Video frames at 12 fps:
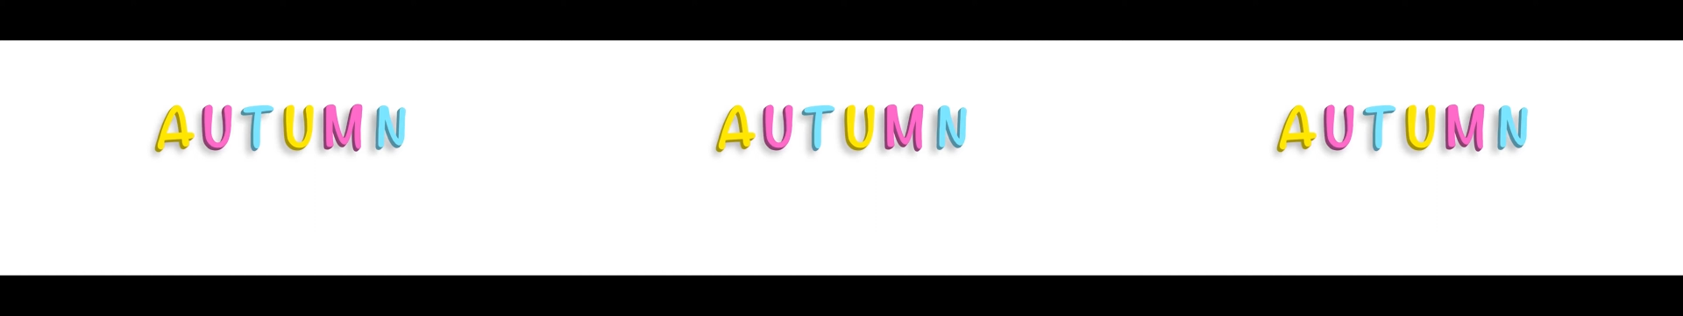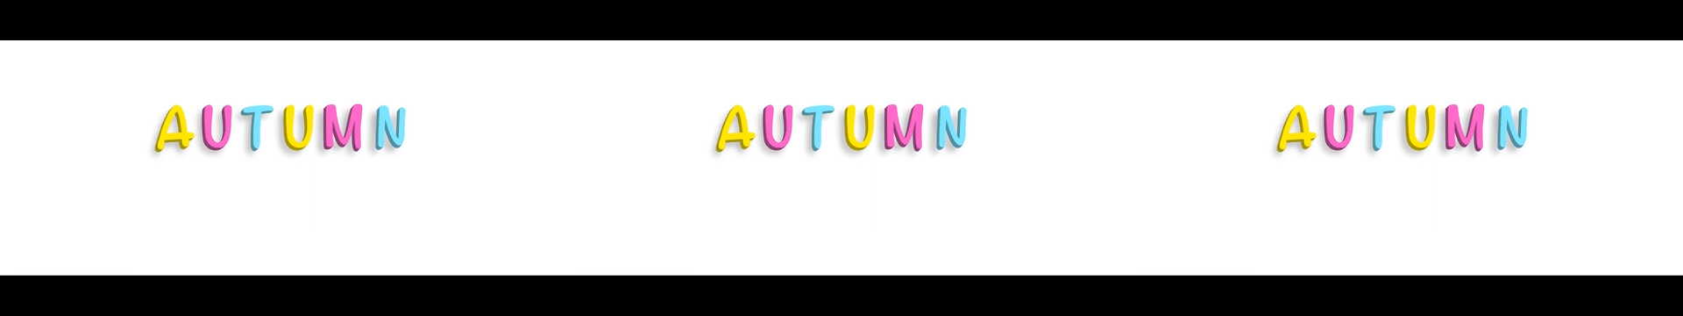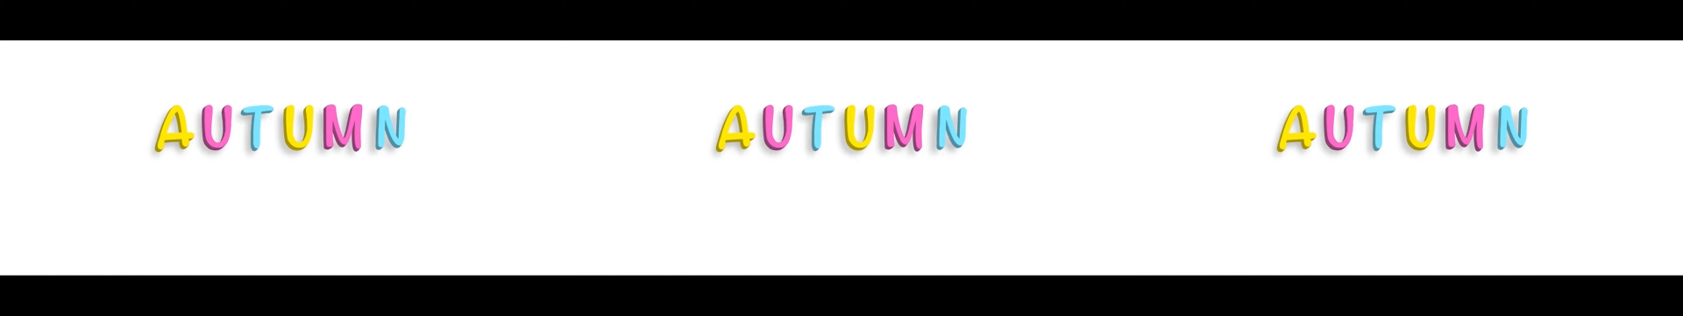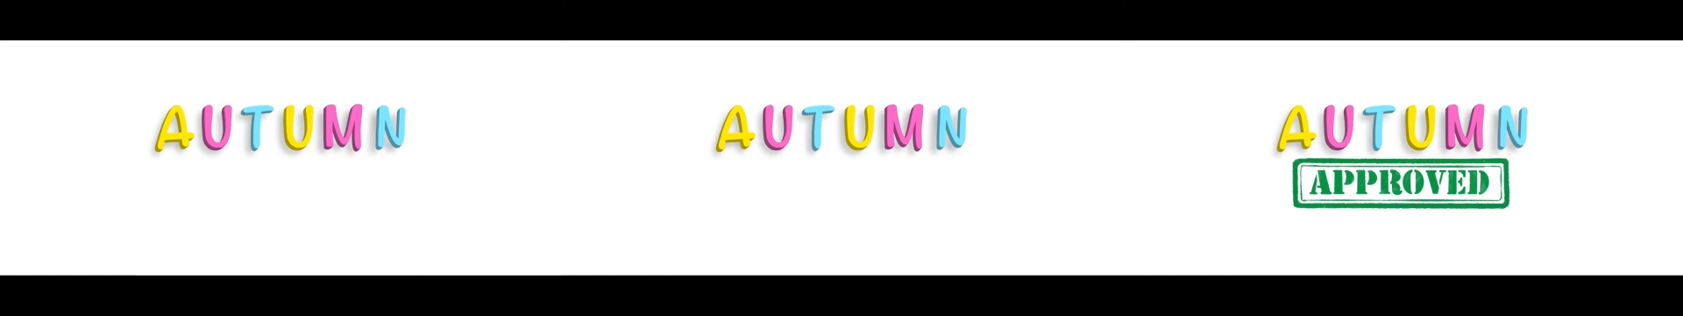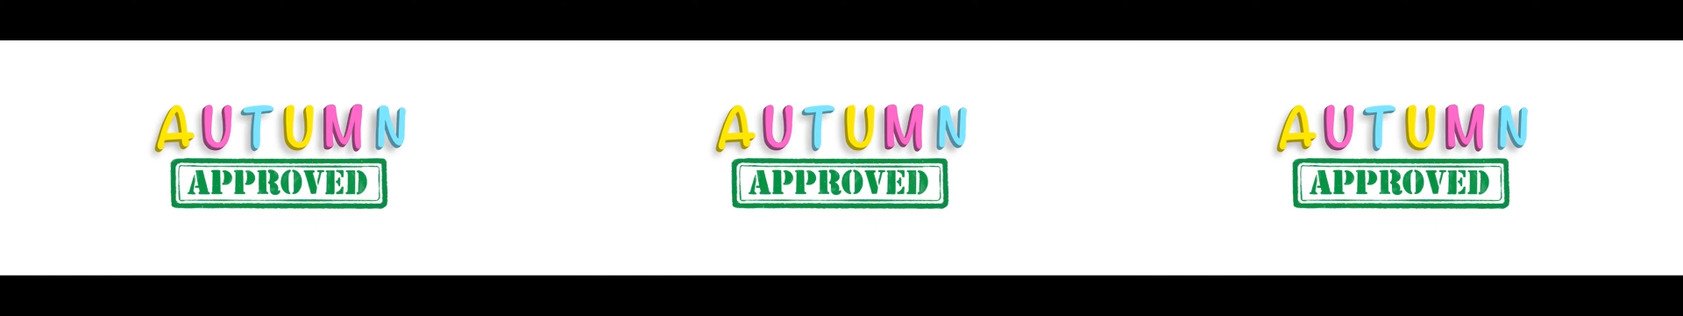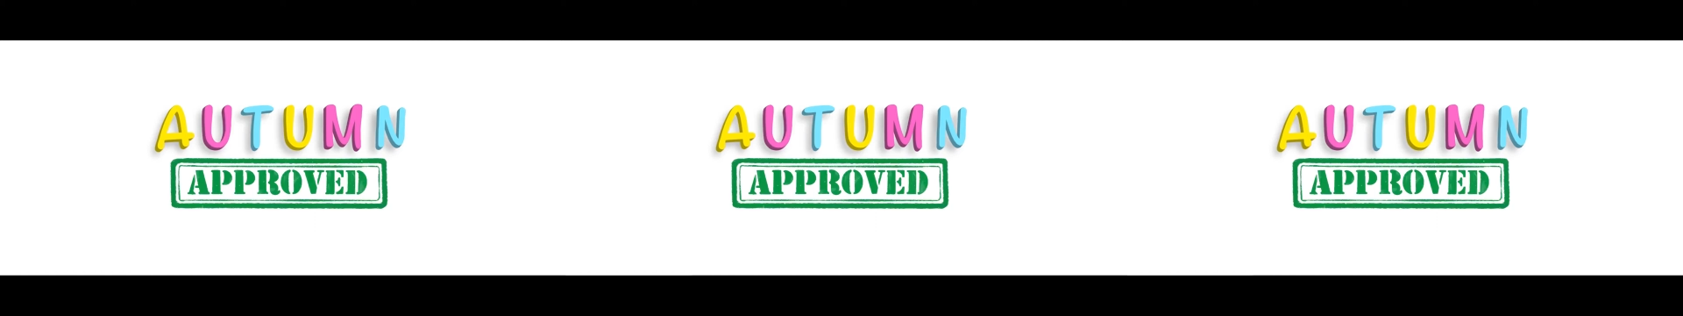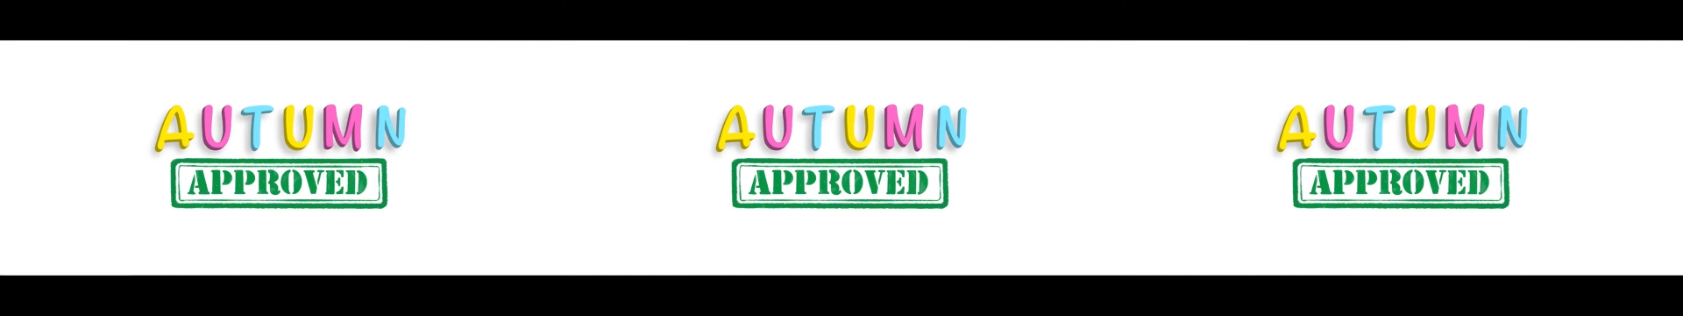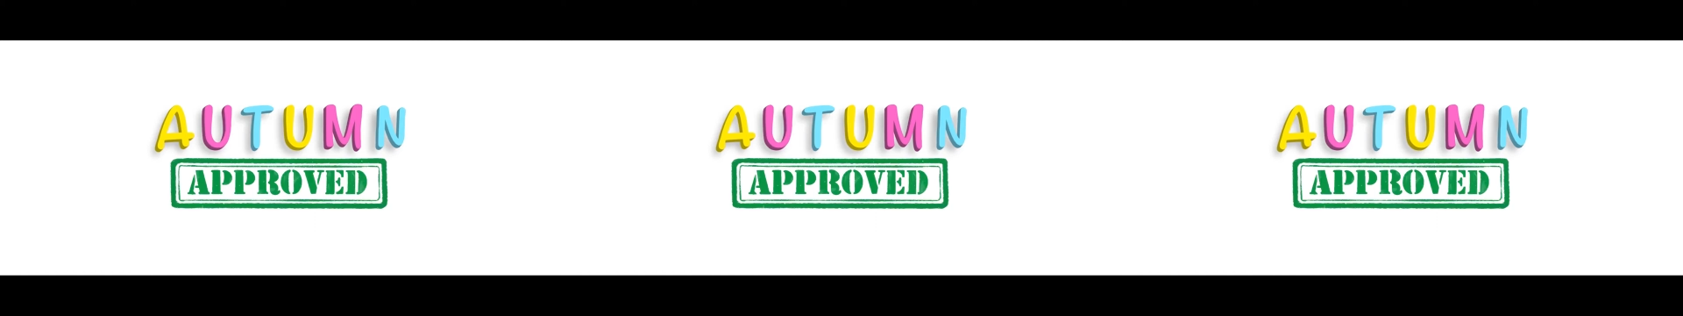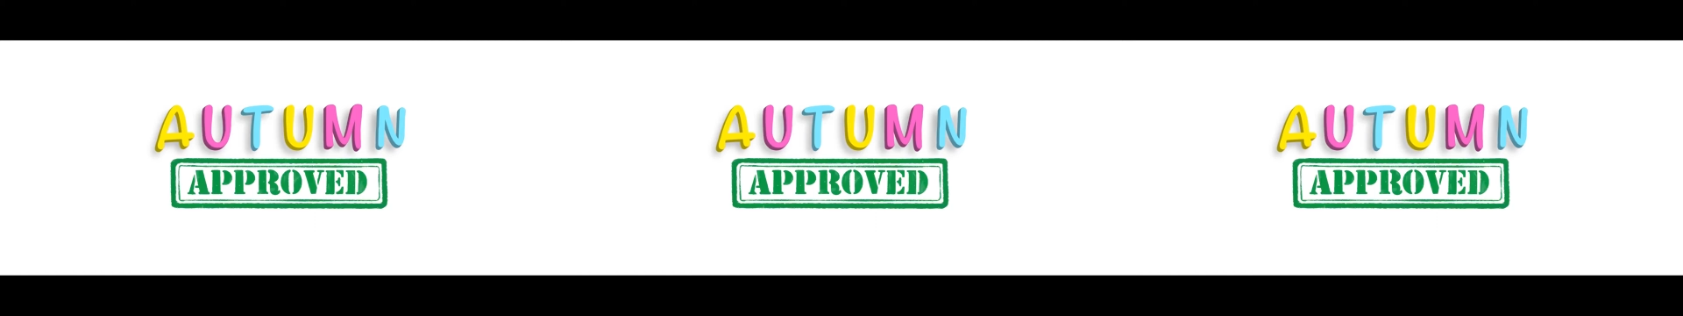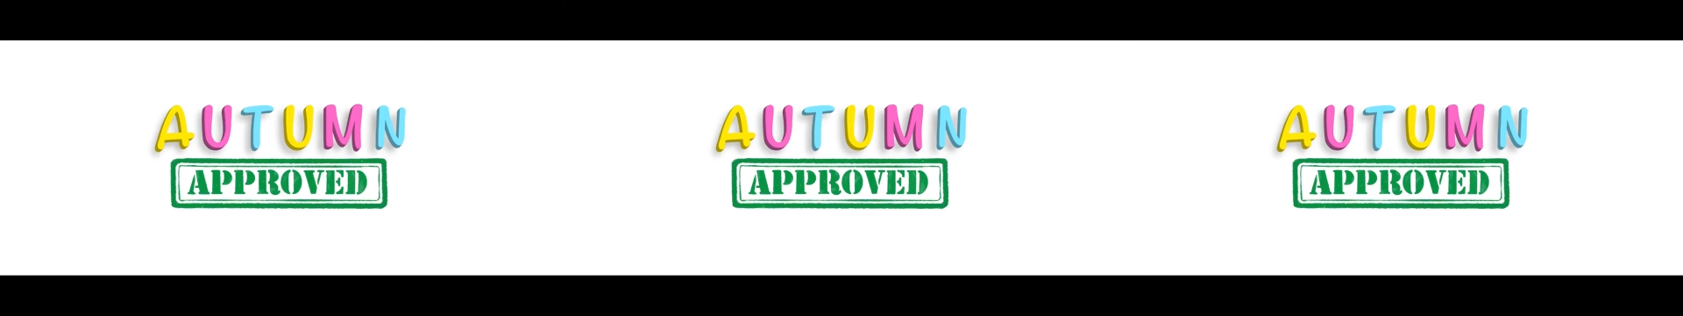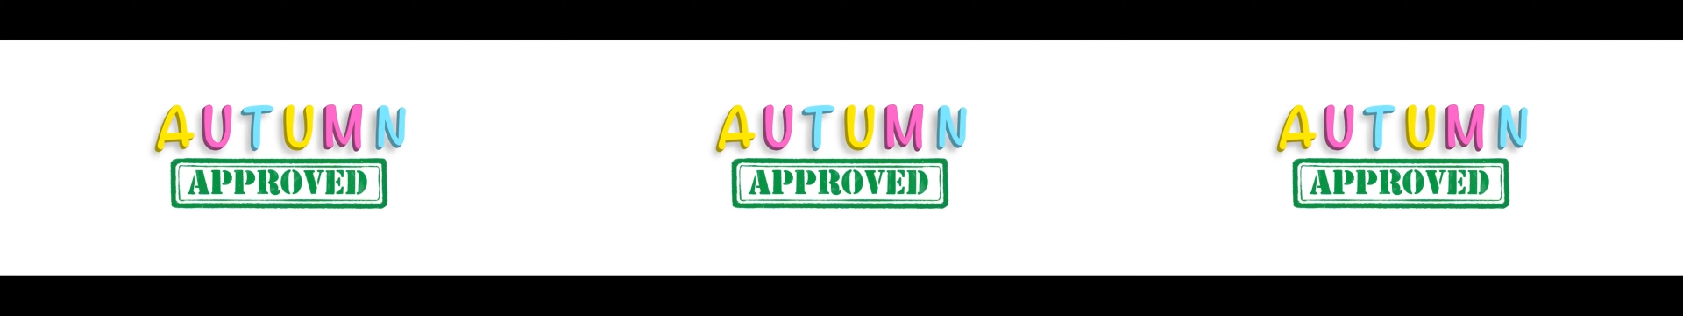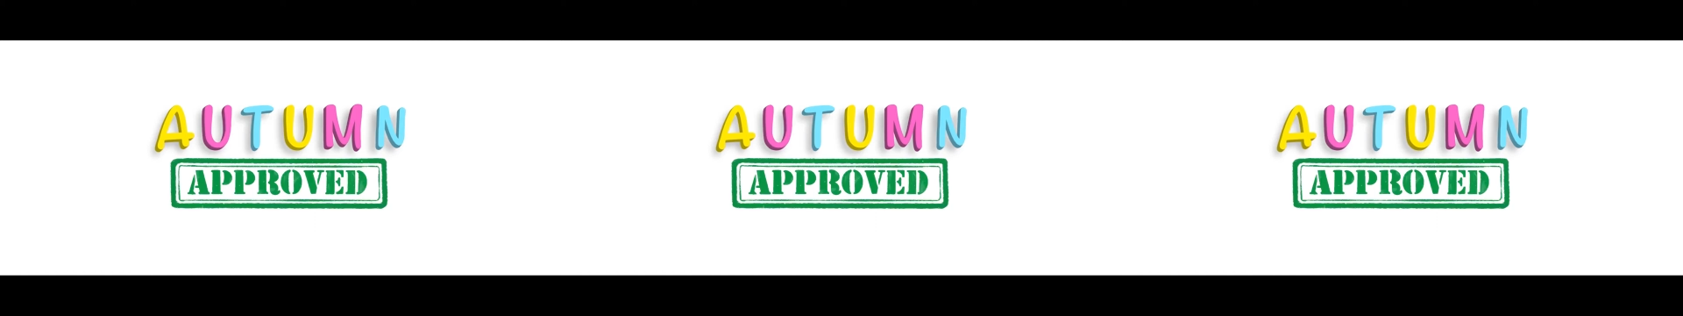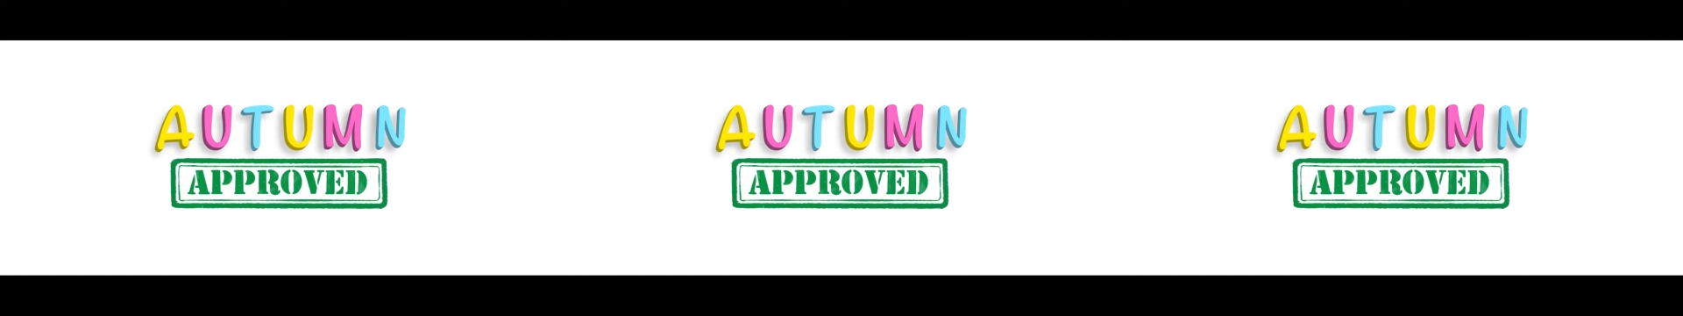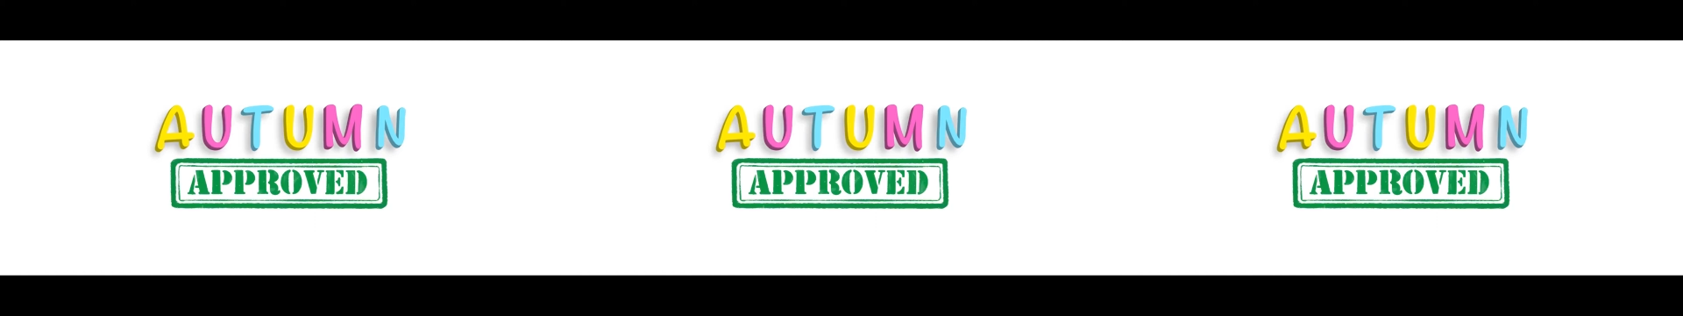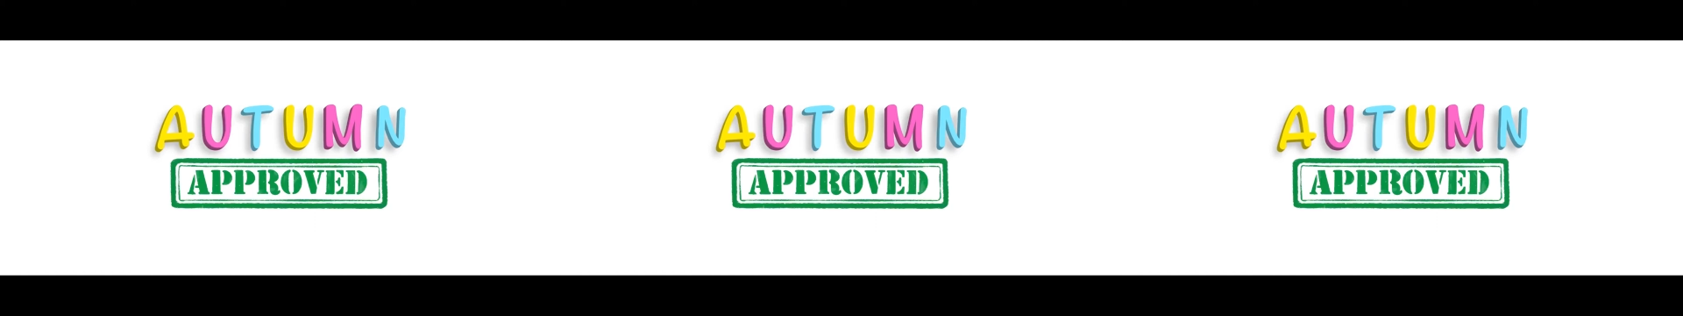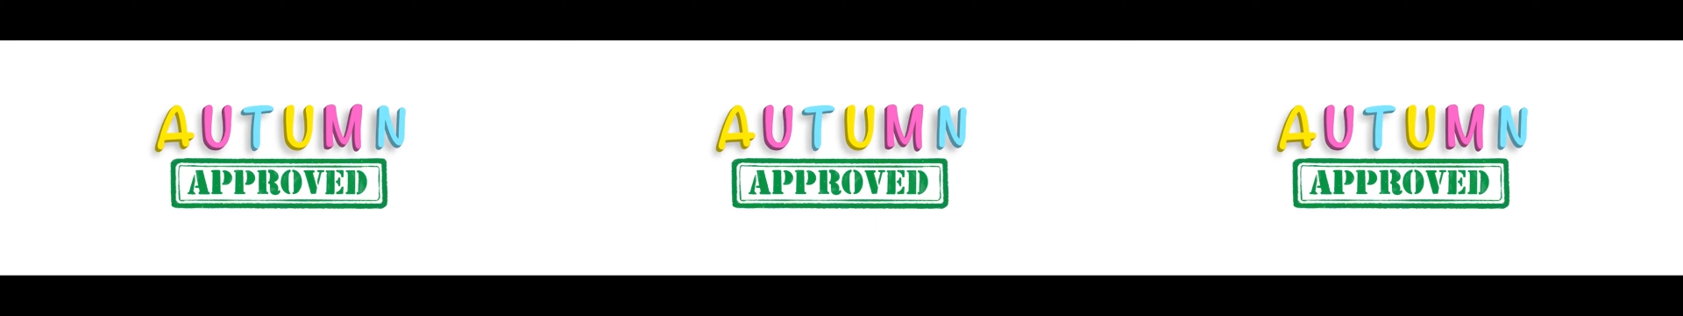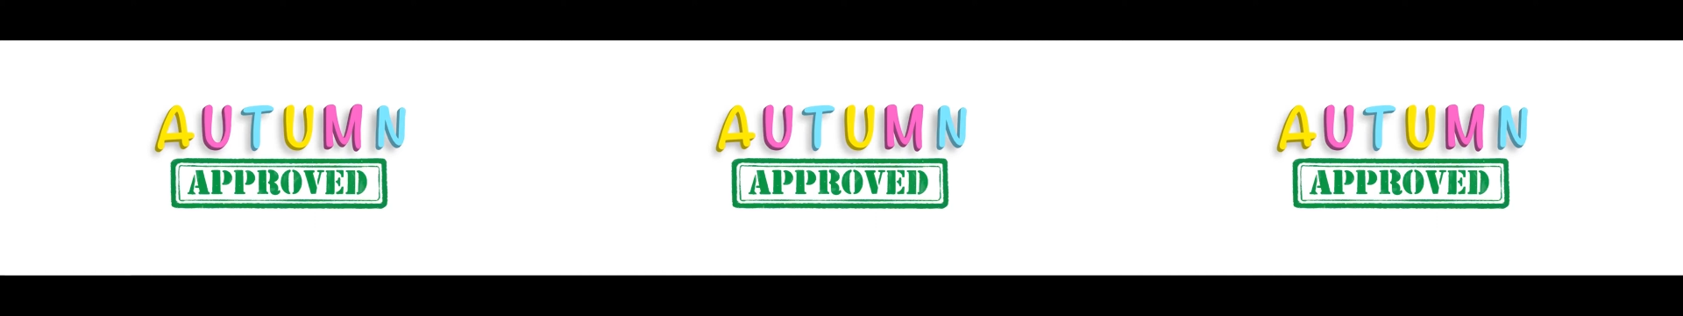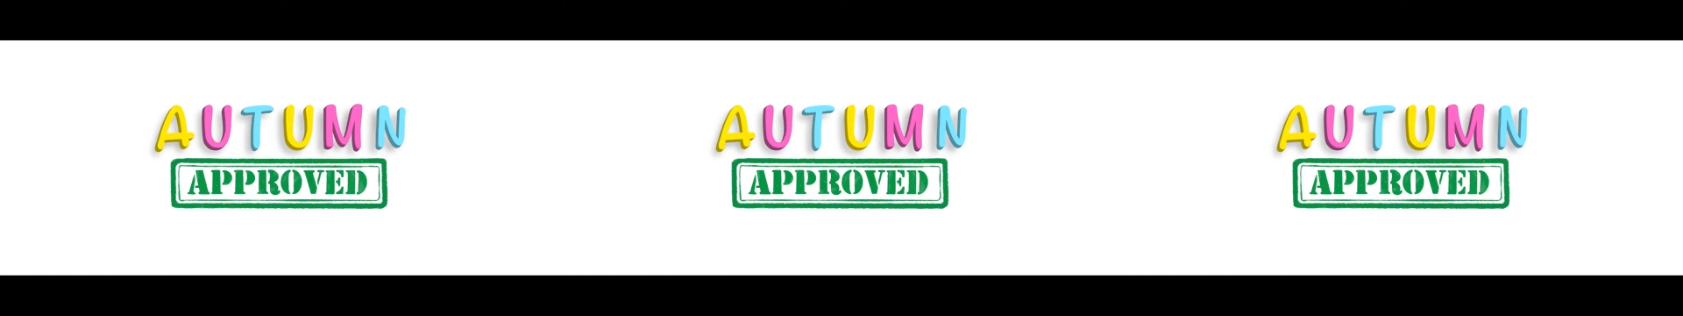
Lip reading: No face is visible, so there are no lips to read.